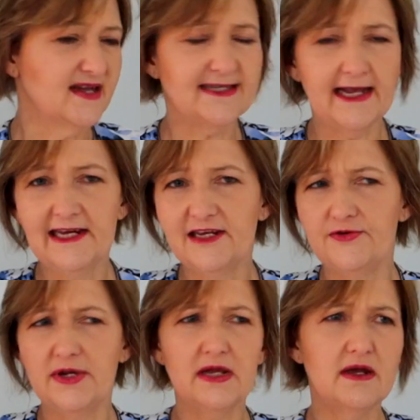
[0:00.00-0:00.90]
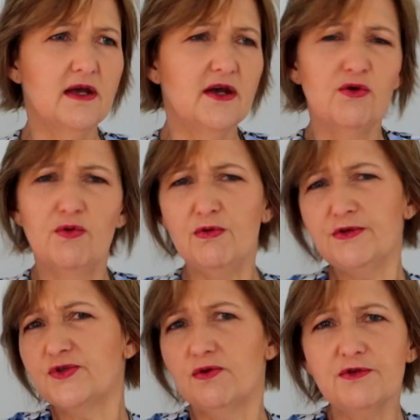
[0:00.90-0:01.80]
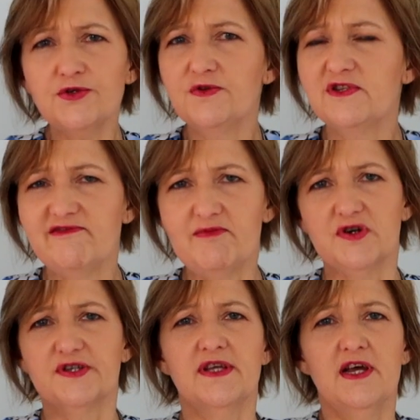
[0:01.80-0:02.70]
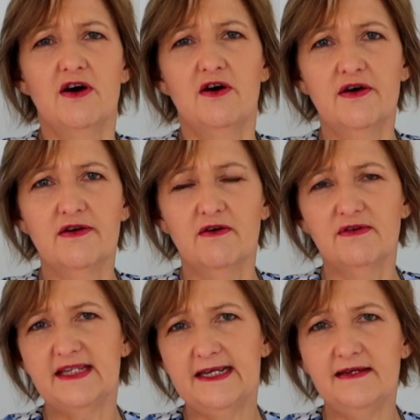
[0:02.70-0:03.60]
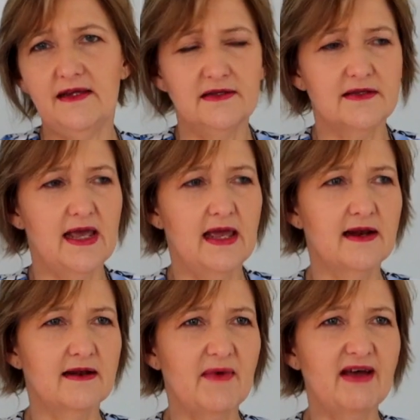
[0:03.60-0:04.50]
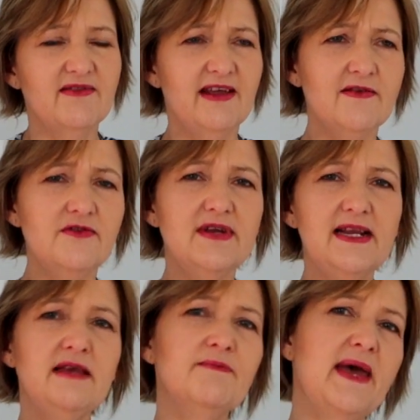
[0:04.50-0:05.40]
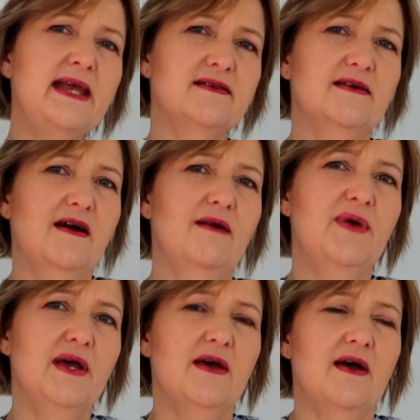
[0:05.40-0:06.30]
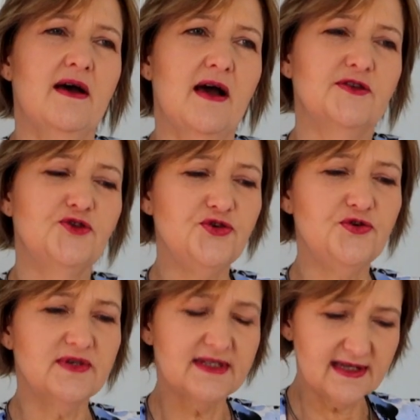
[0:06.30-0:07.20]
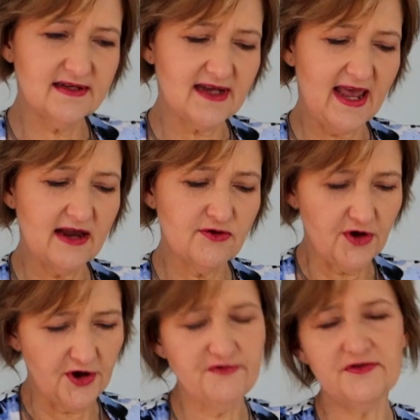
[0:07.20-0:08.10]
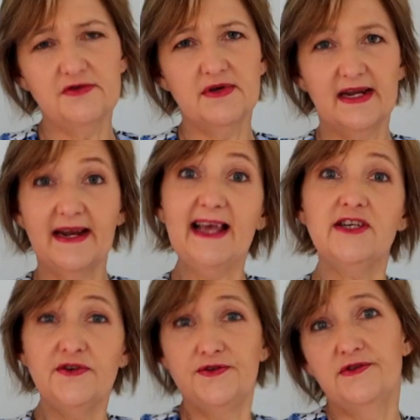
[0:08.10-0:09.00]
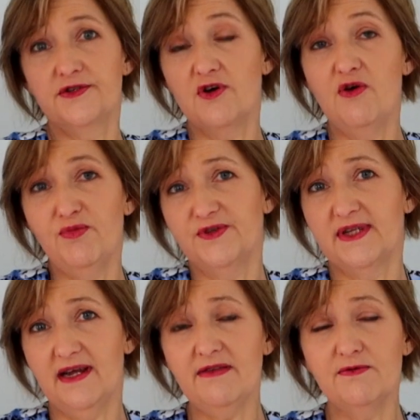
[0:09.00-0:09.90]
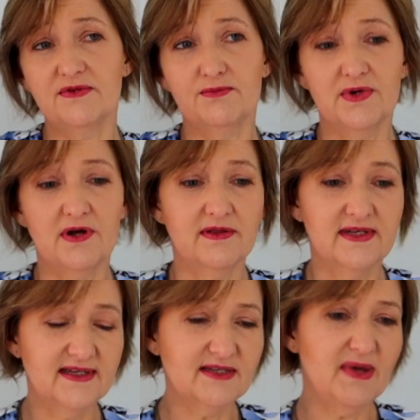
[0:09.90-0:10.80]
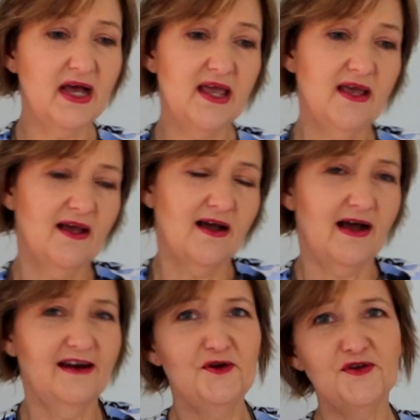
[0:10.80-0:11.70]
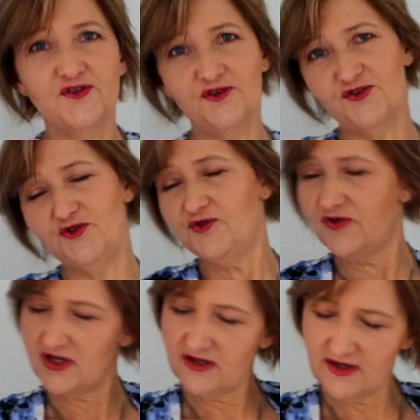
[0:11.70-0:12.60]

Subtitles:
tailoring, all sorts of books on techniques, and I've never really made time to sit and go through it and actually do the samples. And I thought, well, I know it's not New Year